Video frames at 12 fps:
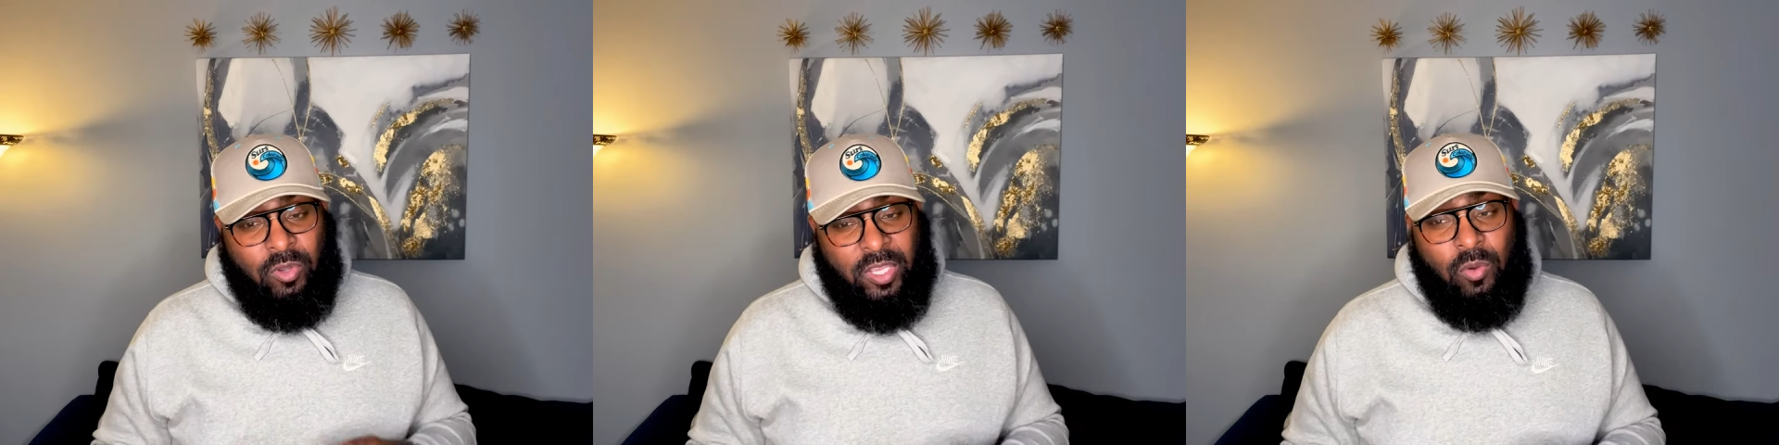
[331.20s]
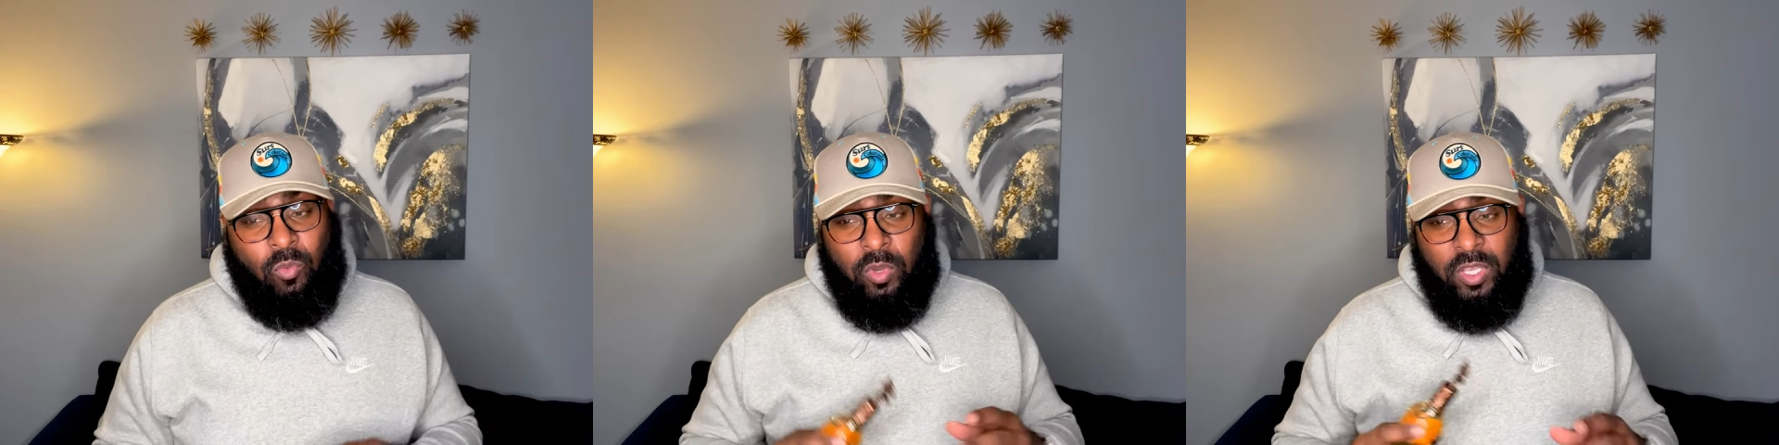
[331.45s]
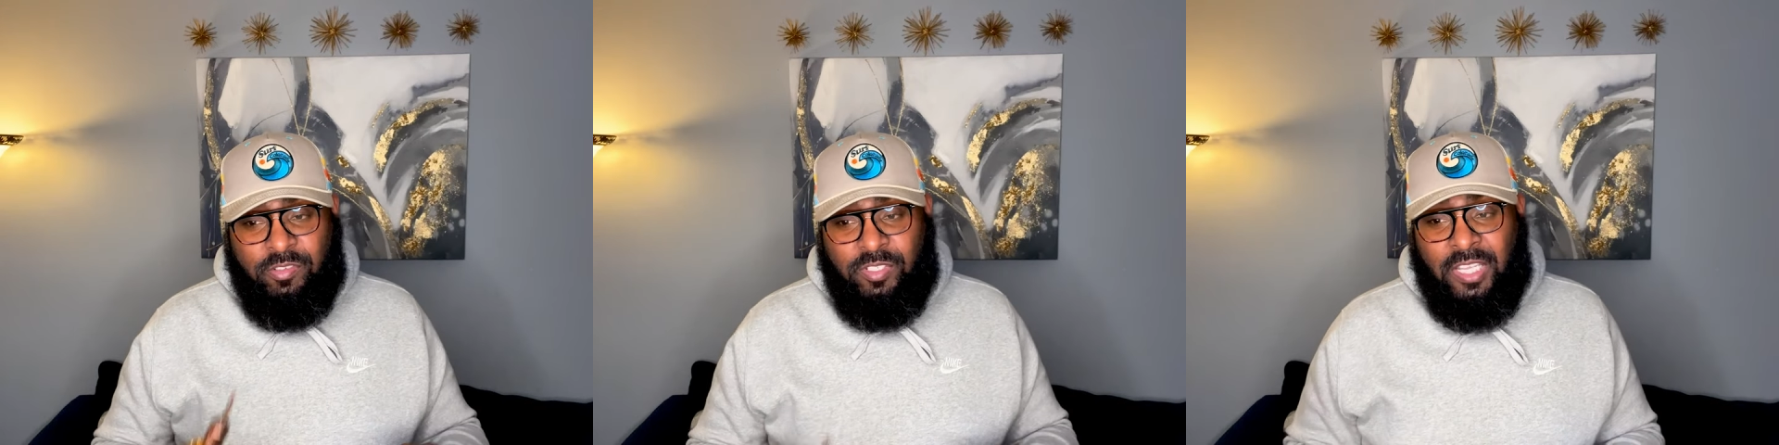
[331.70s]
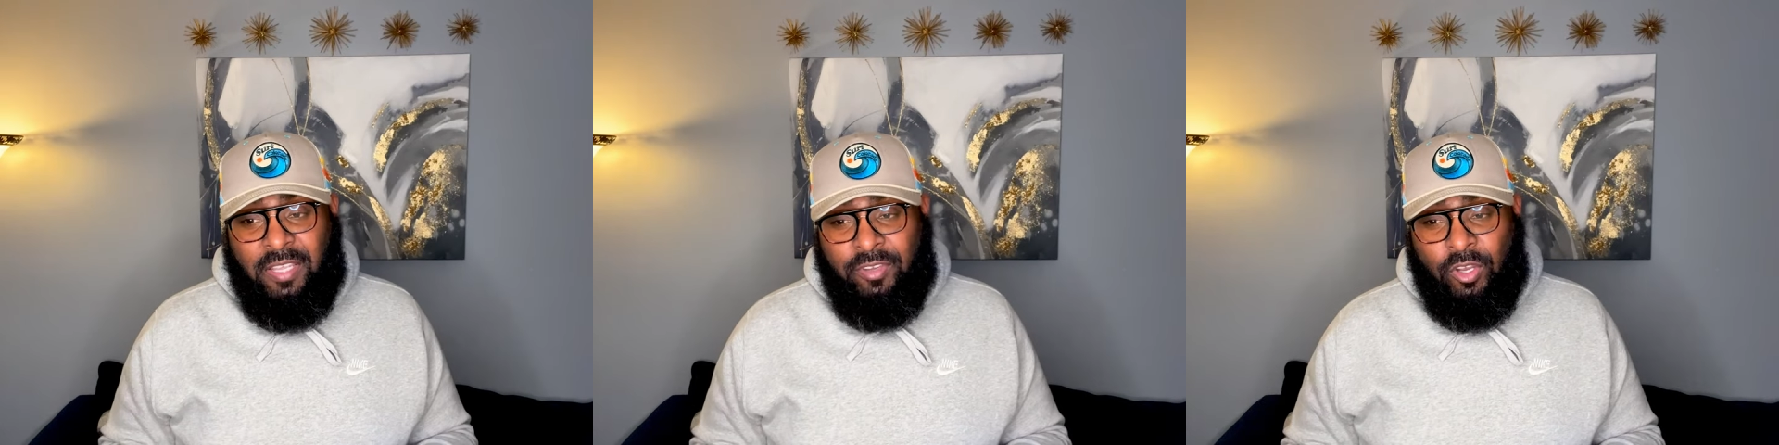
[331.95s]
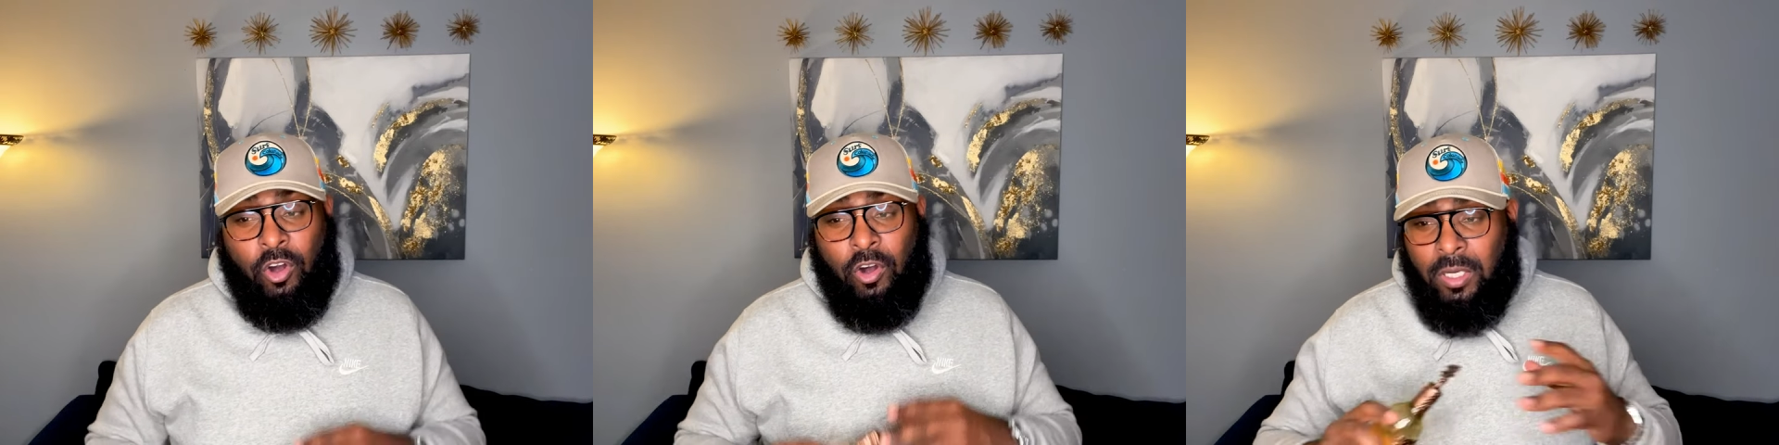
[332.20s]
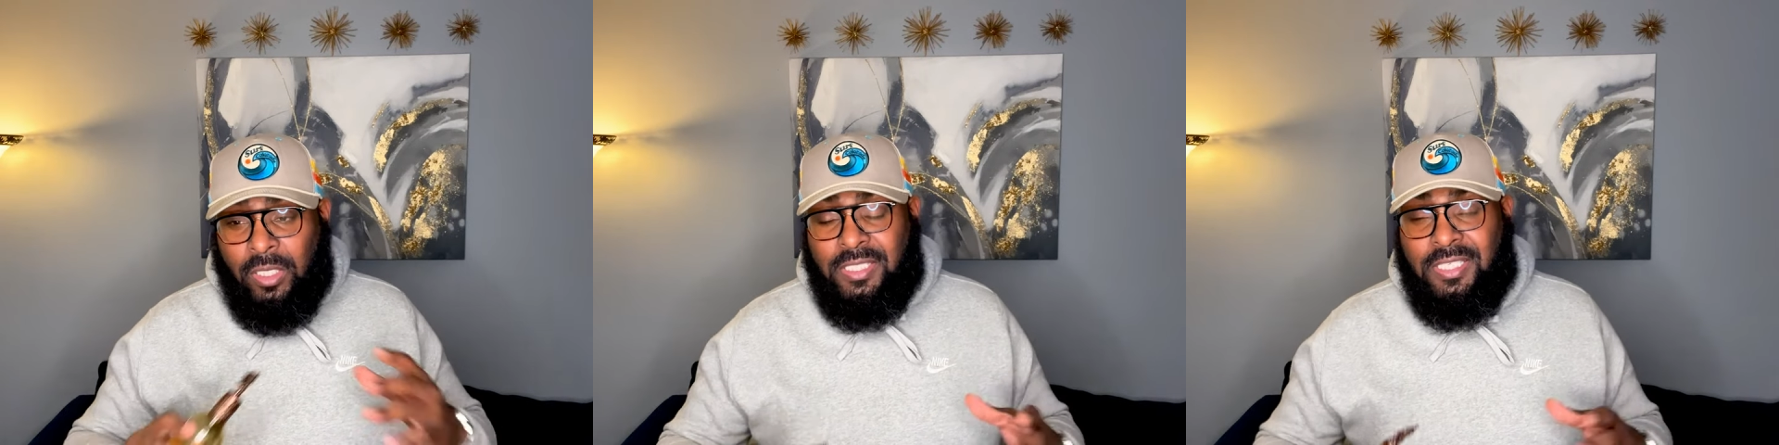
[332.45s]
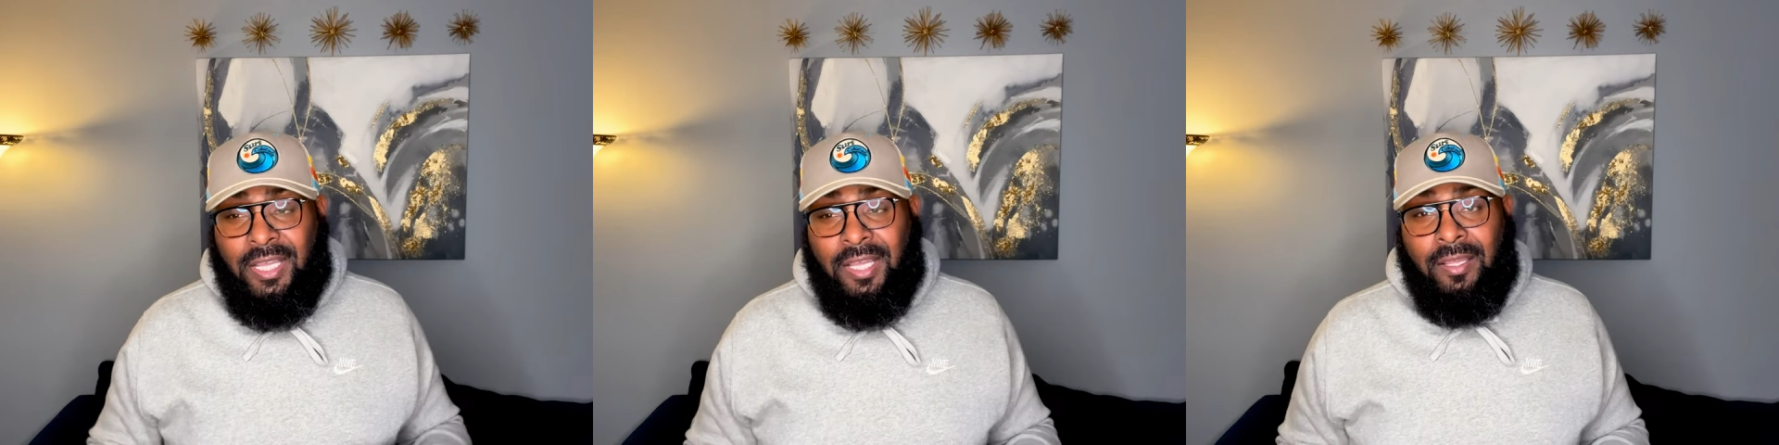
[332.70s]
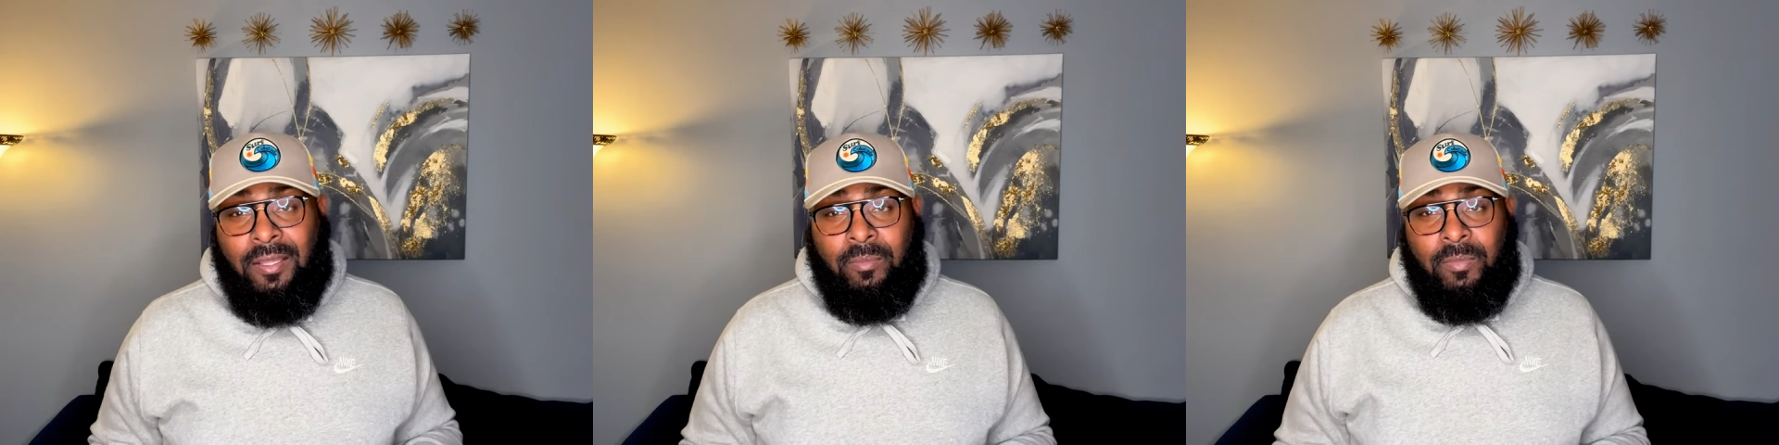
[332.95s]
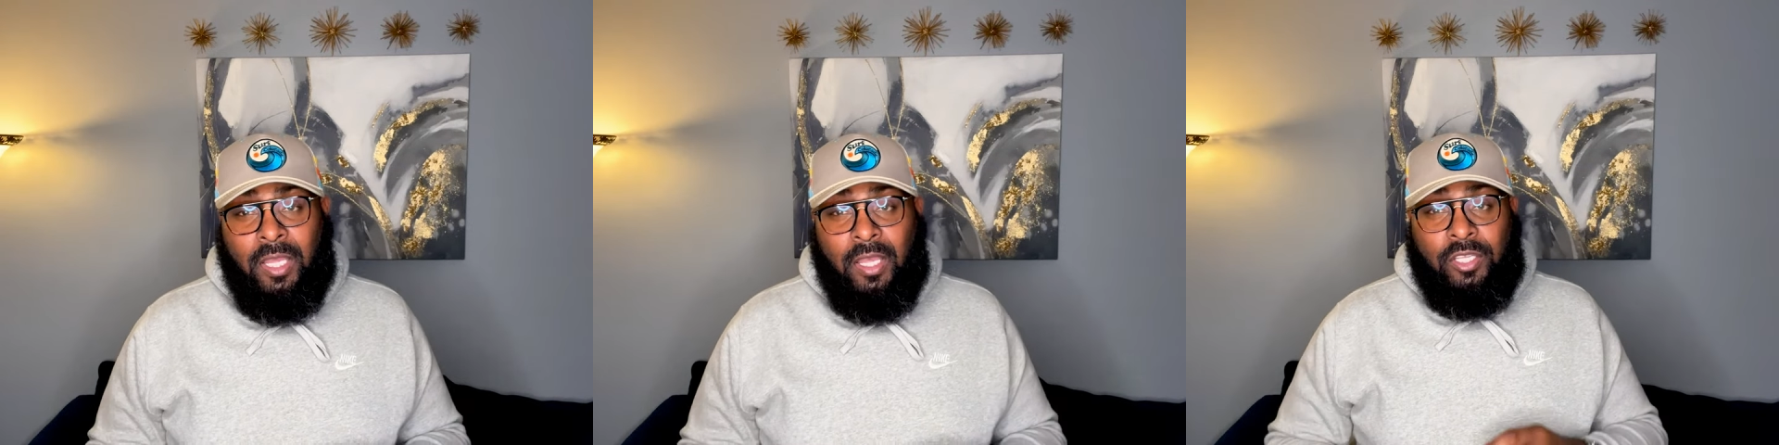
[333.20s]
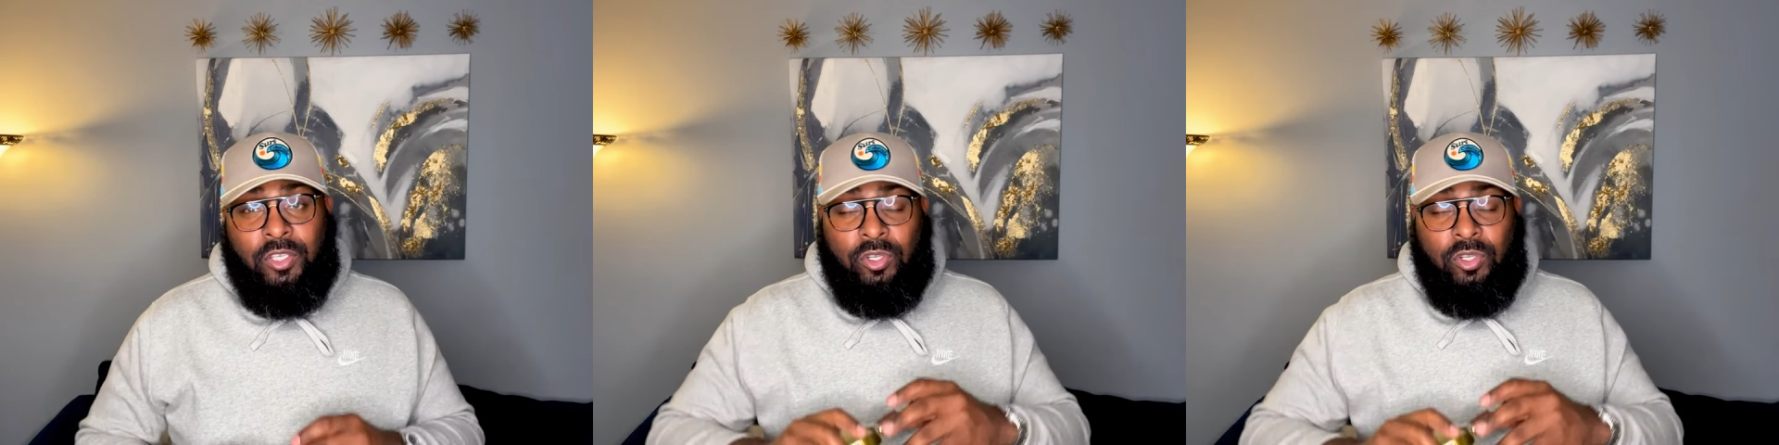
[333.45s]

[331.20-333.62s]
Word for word: get whiffs of it all the time.